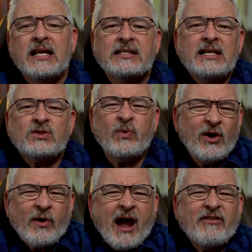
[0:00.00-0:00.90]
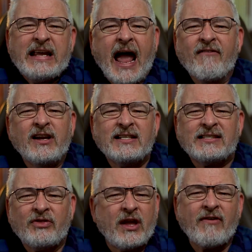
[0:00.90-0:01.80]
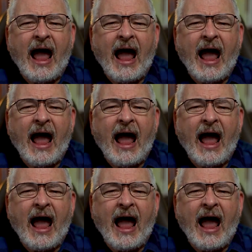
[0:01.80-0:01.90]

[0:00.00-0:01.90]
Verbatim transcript: since we don't have any evidence that they've